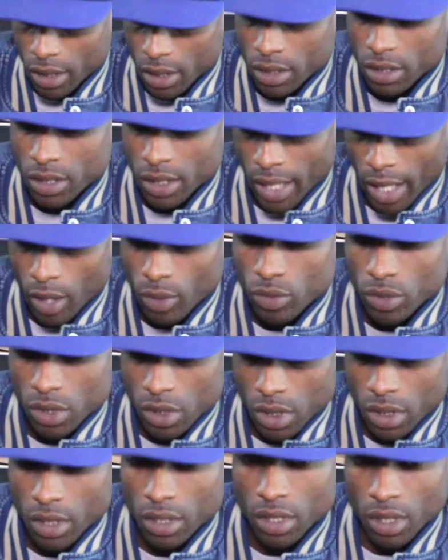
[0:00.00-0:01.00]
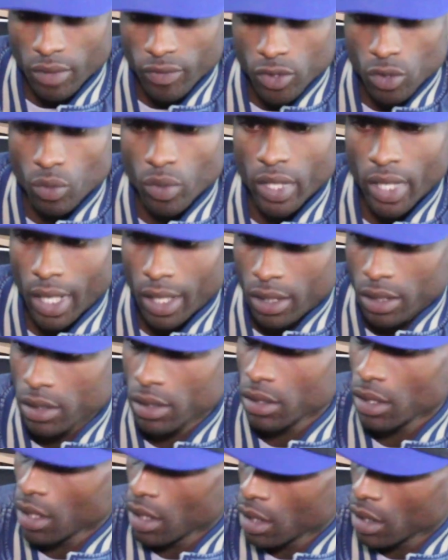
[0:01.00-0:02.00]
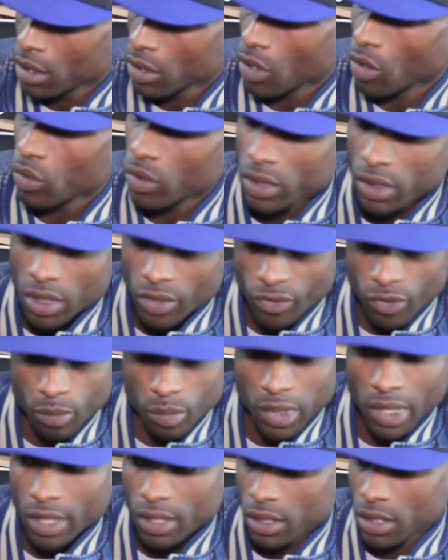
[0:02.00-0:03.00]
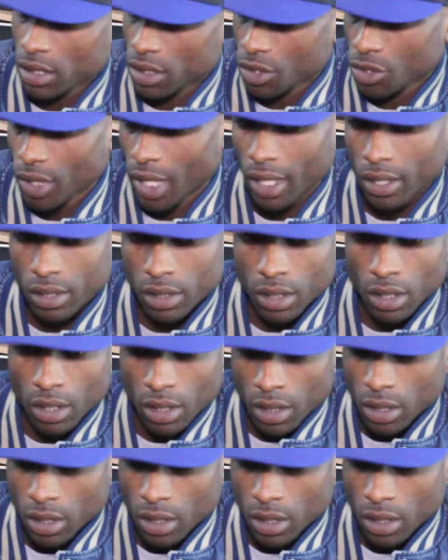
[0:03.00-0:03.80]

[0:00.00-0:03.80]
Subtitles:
it sounds good enough to where I could go to different places and try to